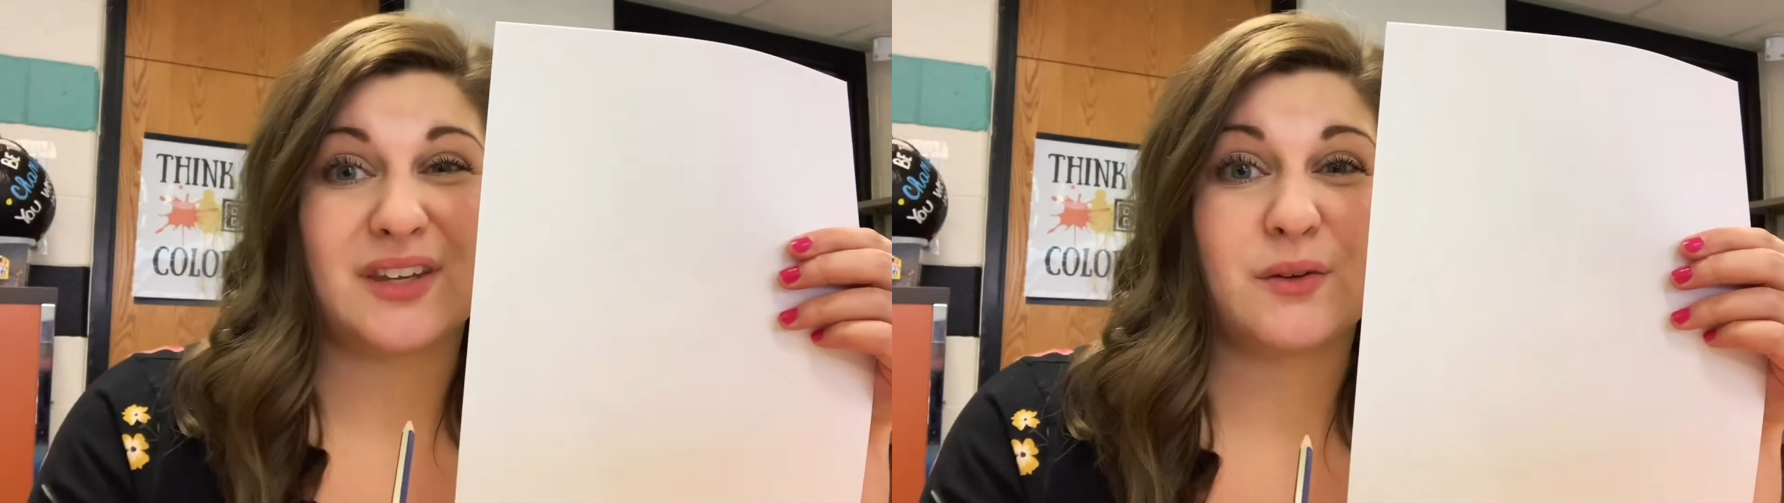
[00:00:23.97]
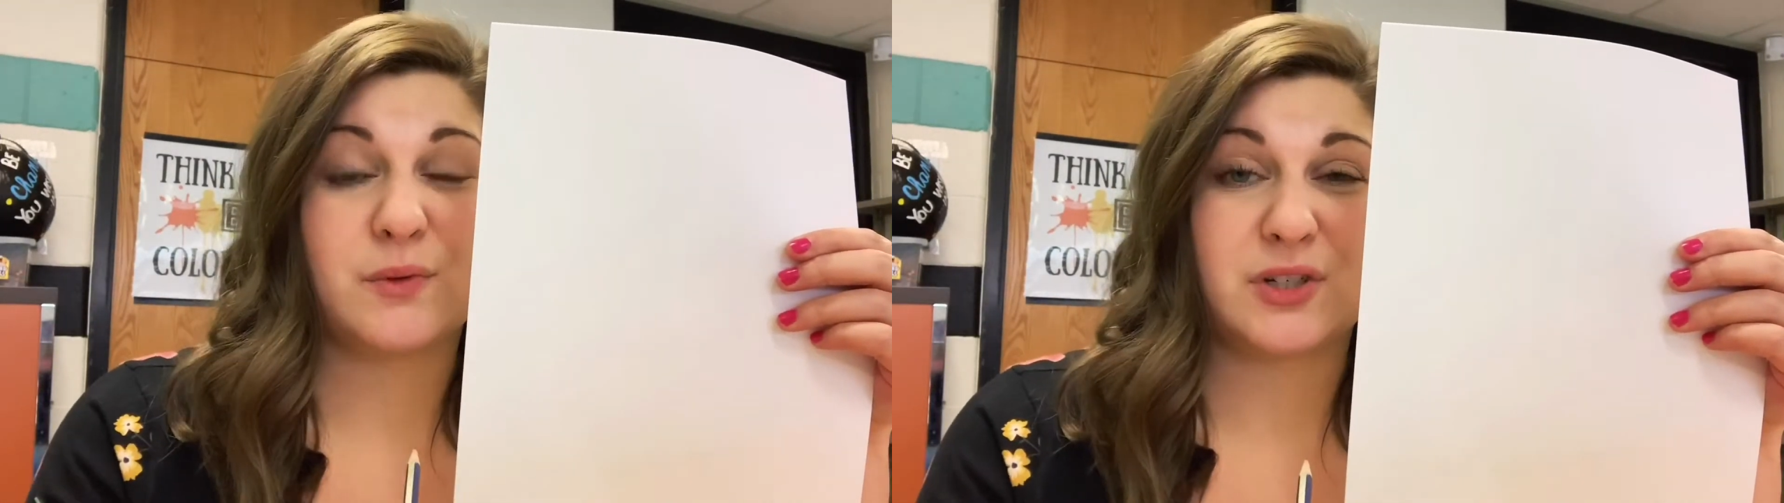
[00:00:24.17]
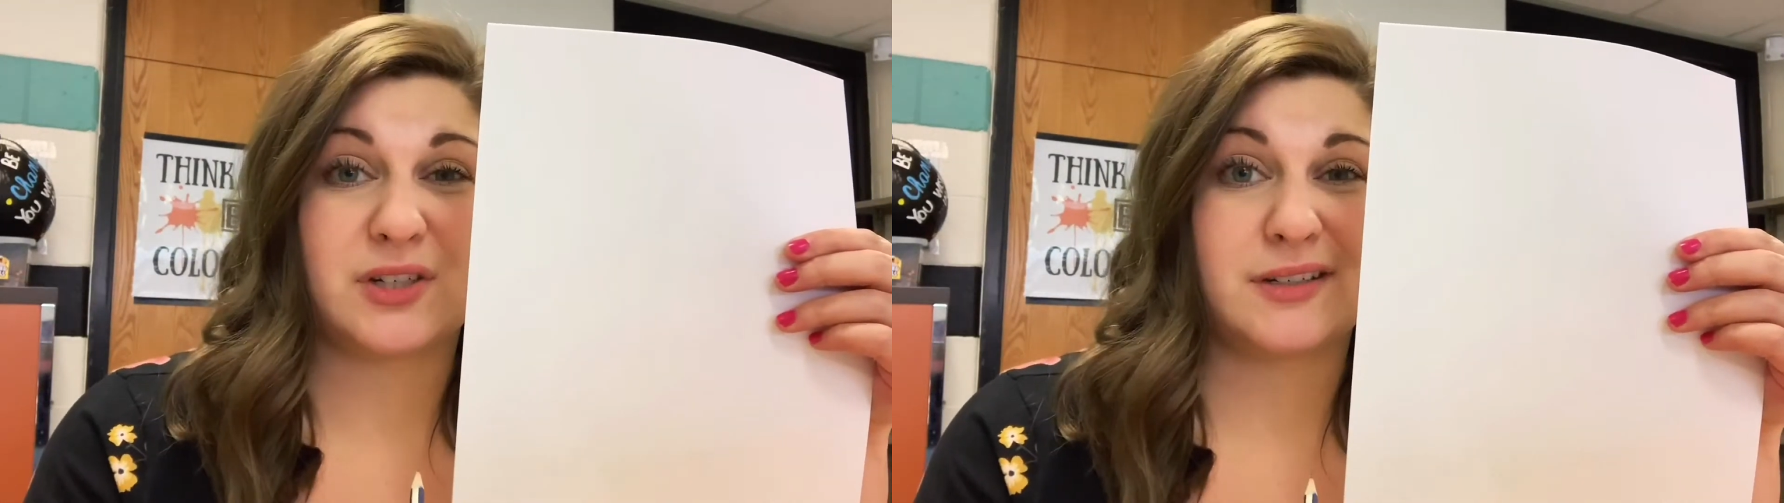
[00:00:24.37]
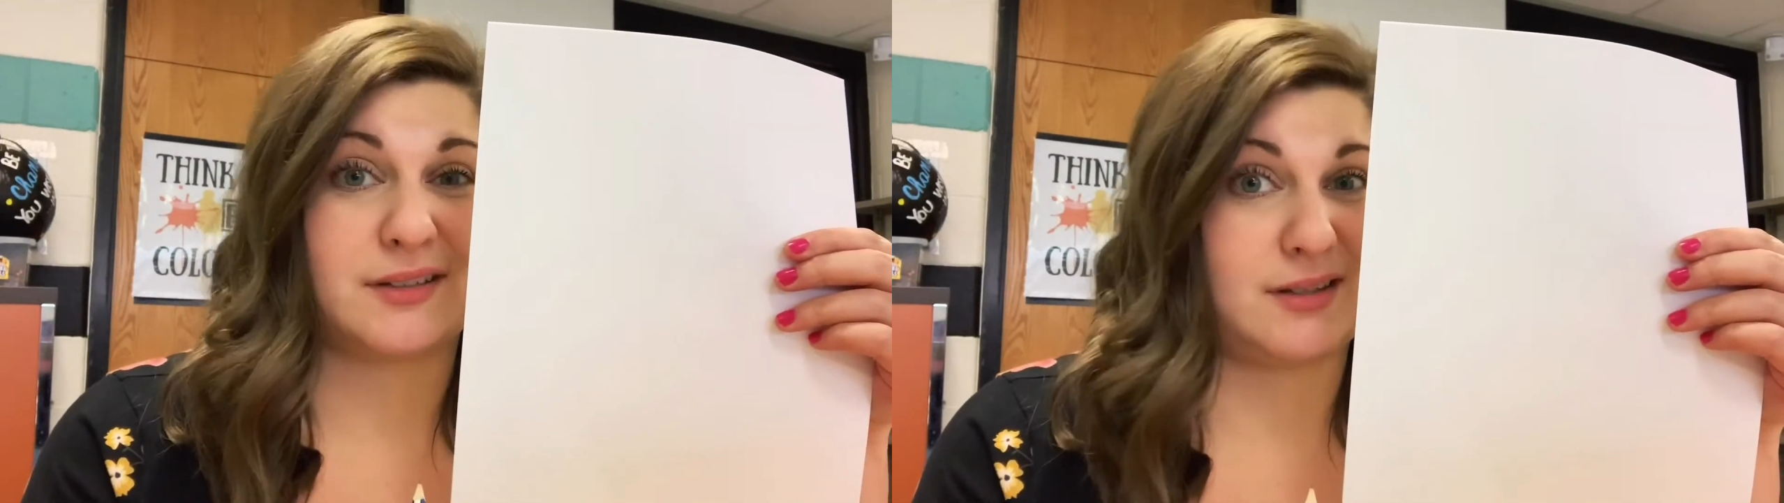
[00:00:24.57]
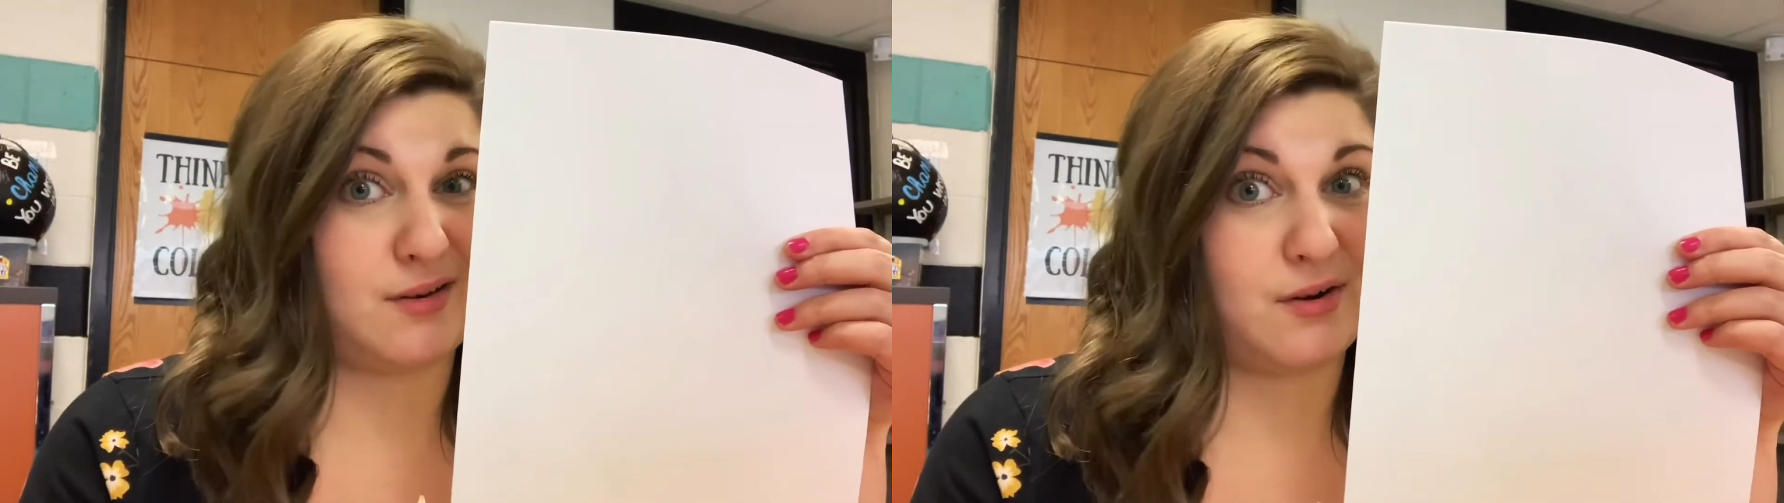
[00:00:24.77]
which is
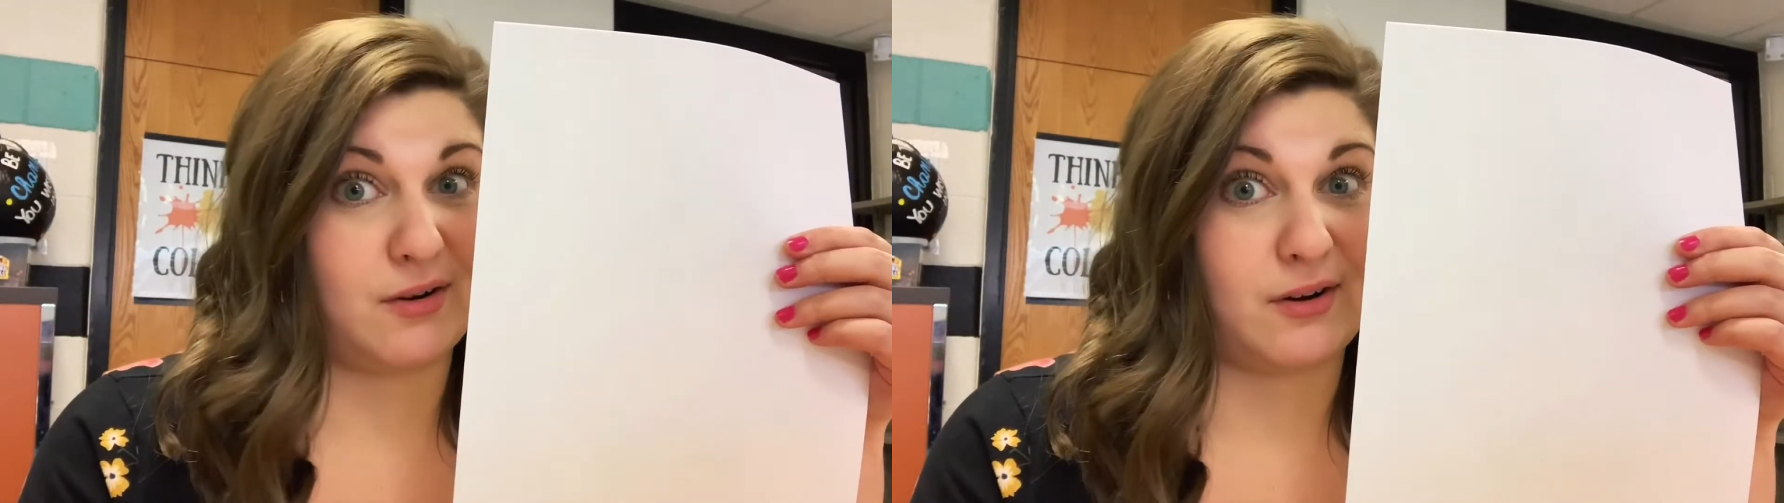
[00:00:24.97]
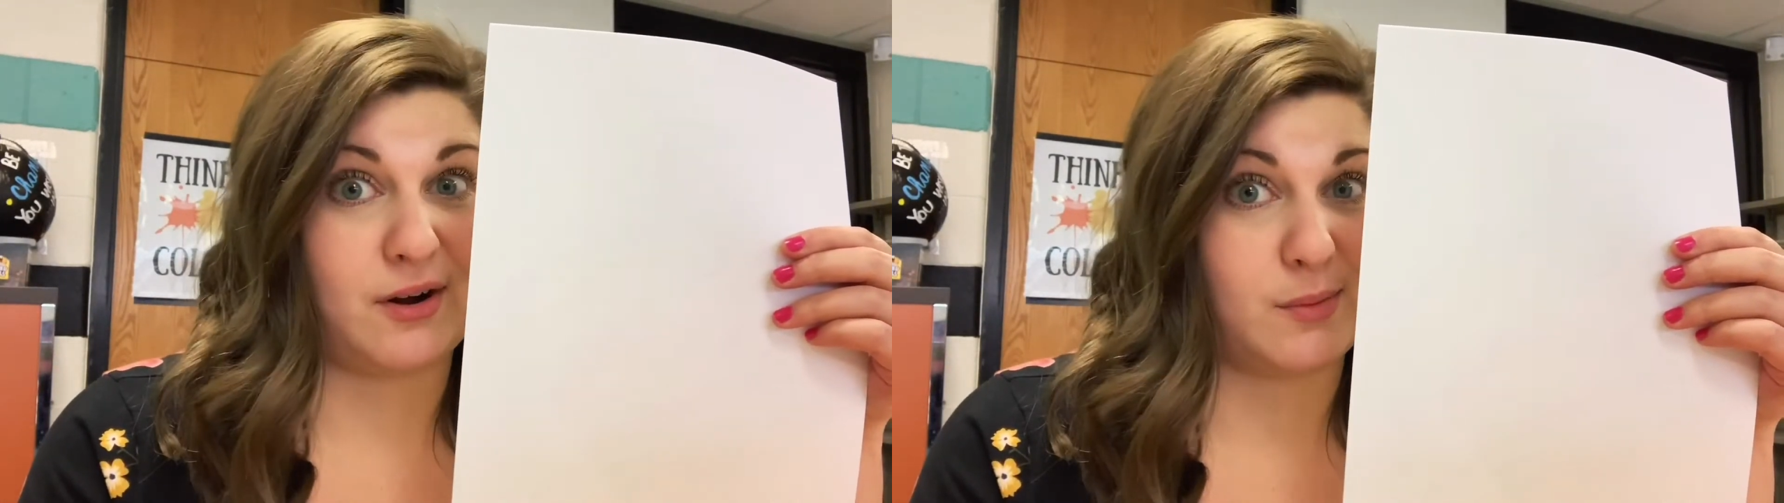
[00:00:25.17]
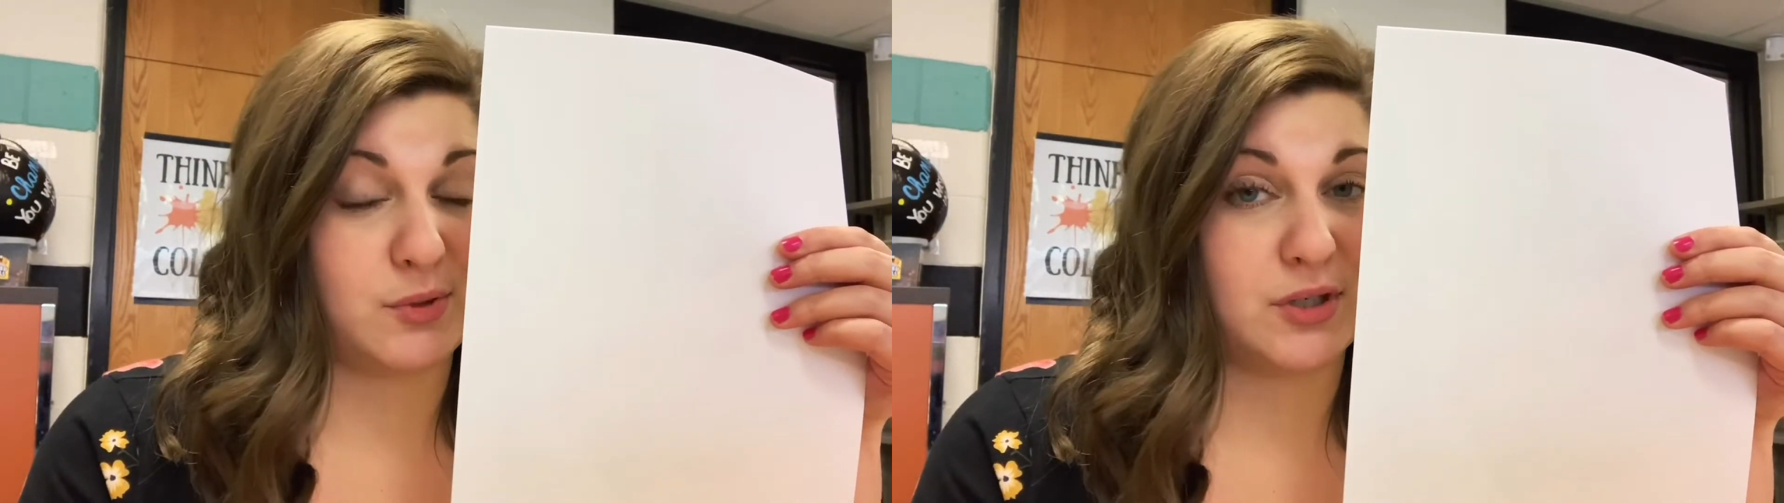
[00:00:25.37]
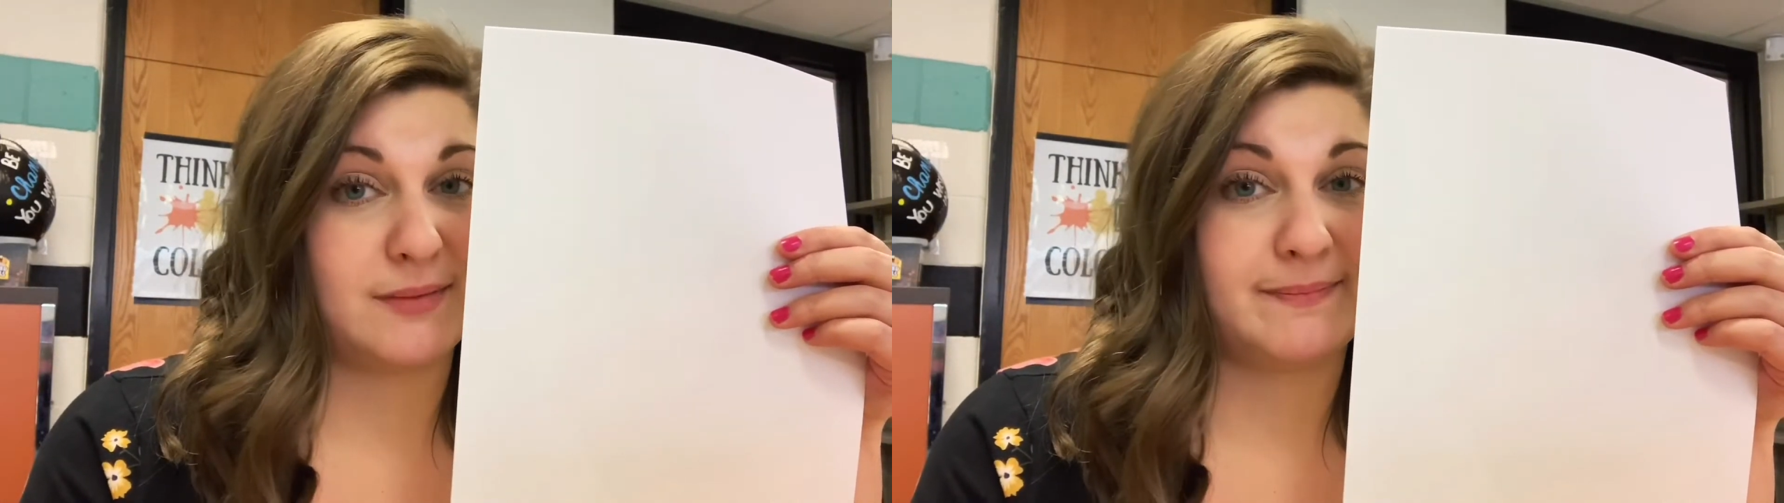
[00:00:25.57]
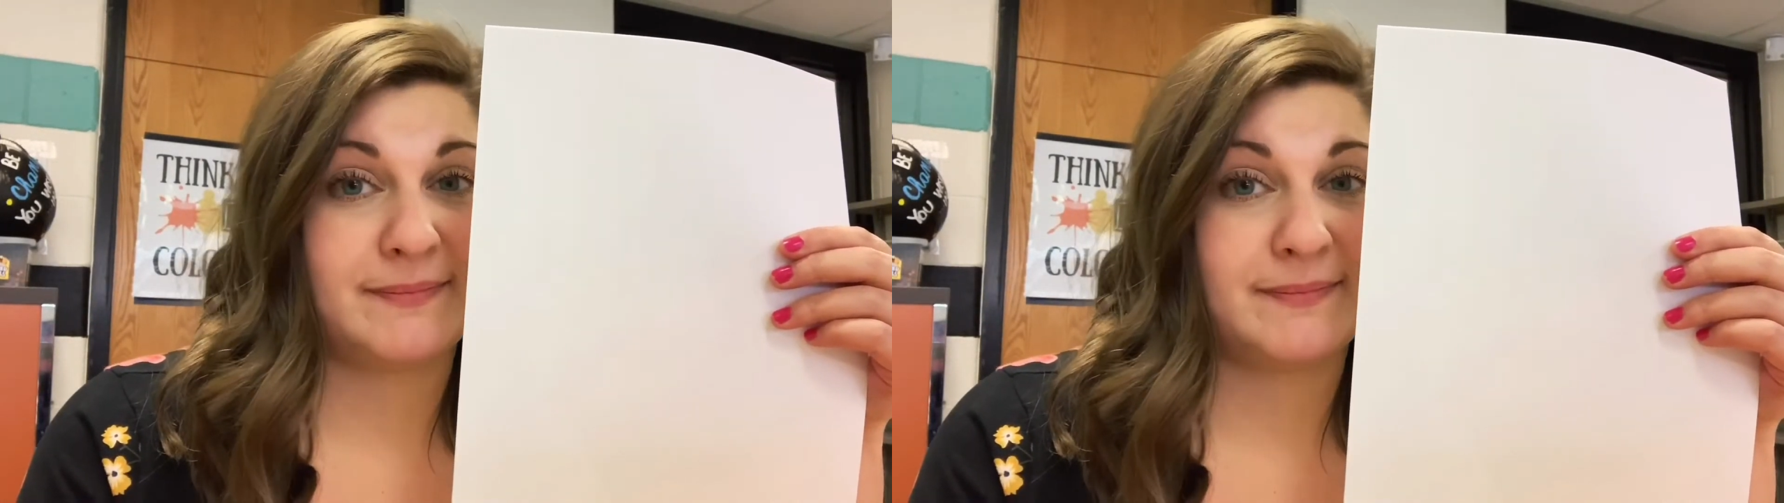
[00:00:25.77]
the harder option,